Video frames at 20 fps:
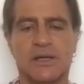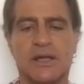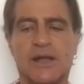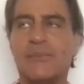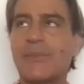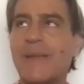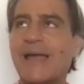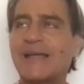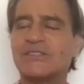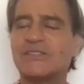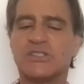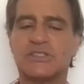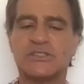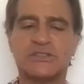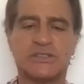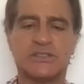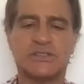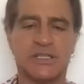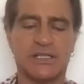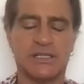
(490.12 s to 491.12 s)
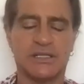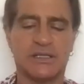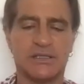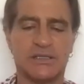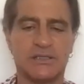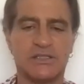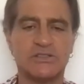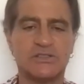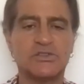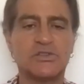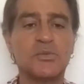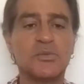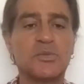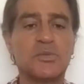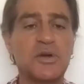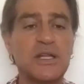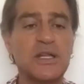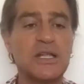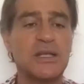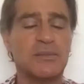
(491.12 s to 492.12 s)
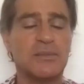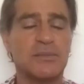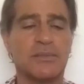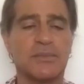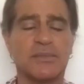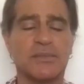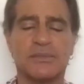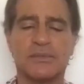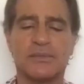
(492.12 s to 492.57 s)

Her Majesty, the Supreme.